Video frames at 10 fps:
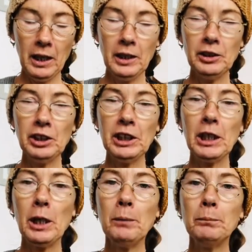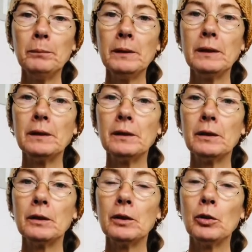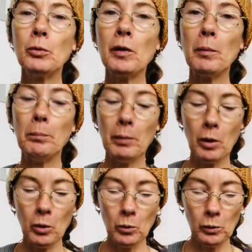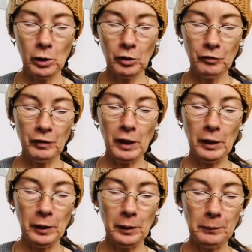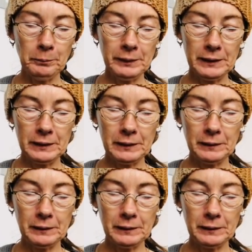and she comes with a bowl of herbs